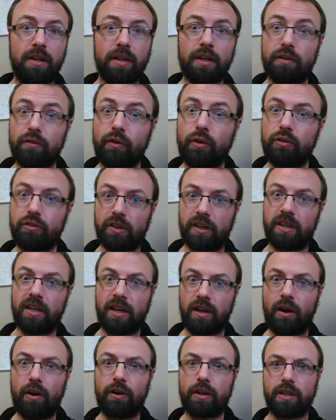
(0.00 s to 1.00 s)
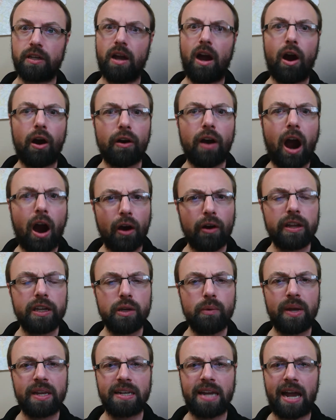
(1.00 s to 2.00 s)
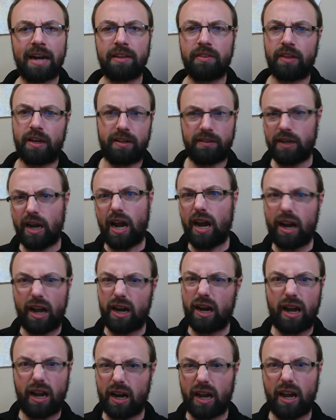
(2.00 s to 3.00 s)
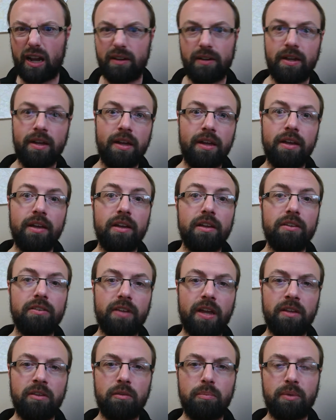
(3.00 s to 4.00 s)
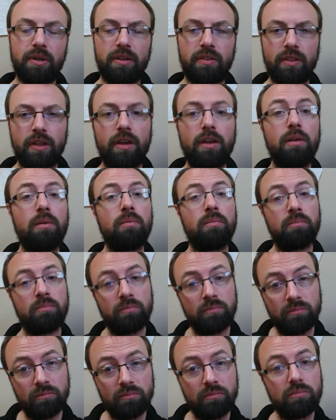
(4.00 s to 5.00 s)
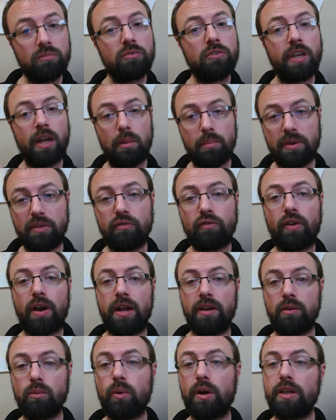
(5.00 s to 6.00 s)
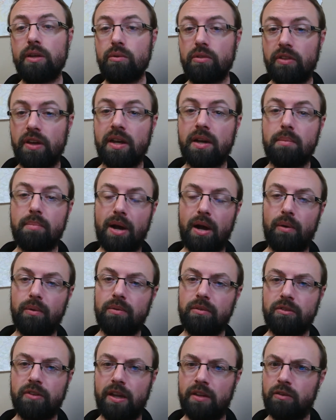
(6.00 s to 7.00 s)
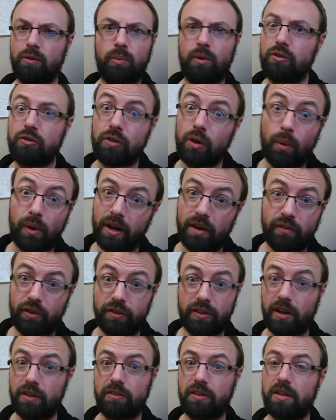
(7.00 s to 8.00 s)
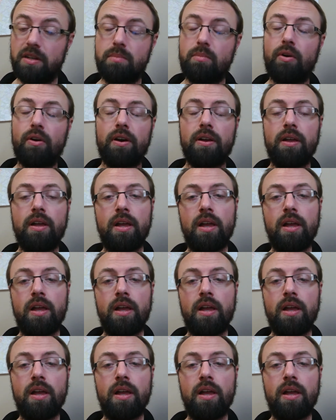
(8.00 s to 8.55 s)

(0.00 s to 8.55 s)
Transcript: conversing and arguing, not in the da-da-da-da sense, but in the tell me, friend, what you think about sense, which no one ever does anymore.